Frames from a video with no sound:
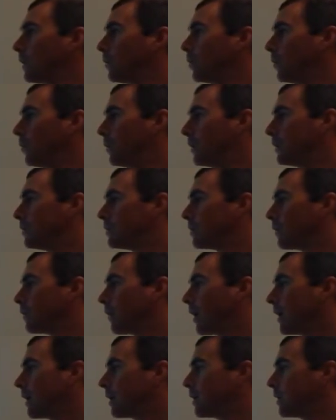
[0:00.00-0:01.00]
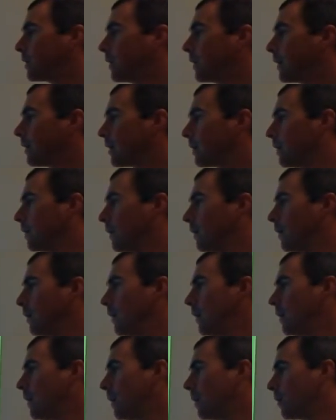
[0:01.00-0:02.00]
will be to right-click
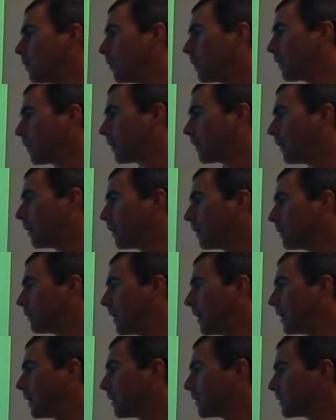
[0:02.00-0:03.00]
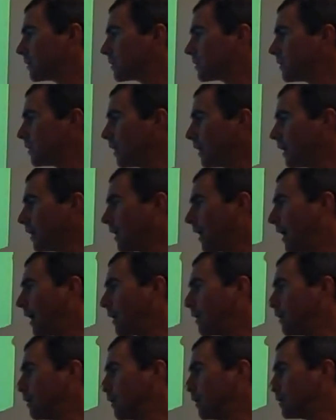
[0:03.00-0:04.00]
in any one of the column headings and
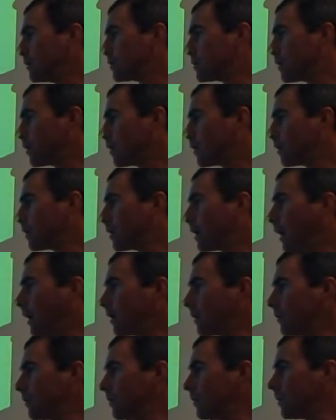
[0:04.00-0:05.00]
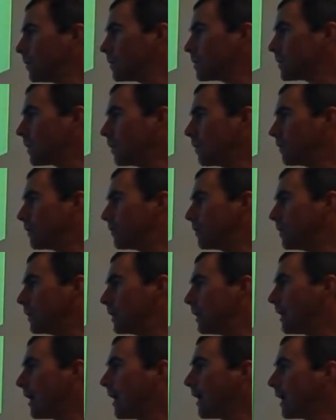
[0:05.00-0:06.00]
add Insert Column. So if you
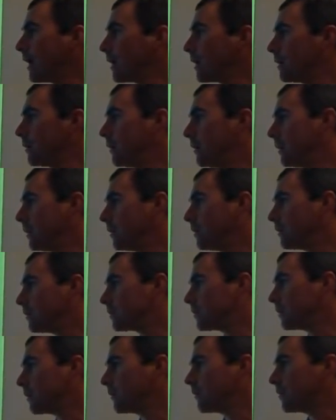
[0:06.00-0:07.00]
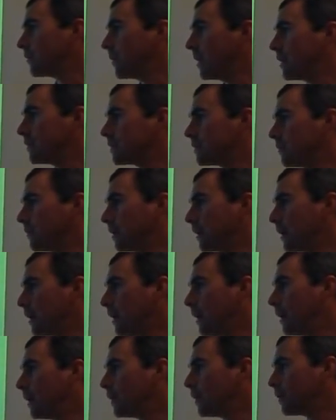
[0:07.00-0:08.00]
need to add any additional information
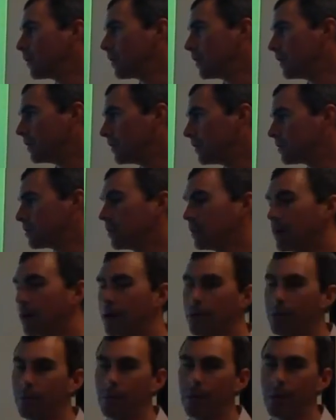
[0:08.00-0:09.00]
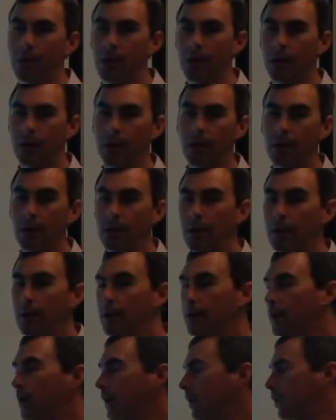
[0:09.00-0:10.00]
beyond, or an additional column
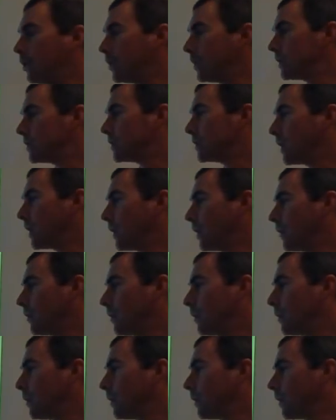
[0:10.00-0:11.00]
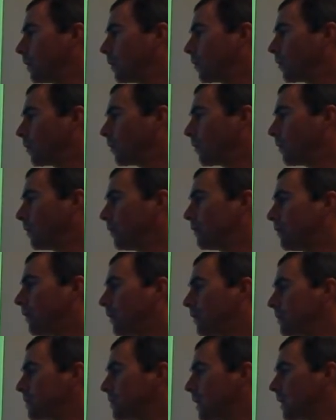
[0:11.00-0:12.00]
beyond what's shown or the
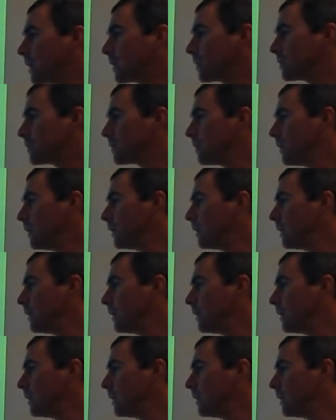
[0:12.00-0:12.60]
default settings,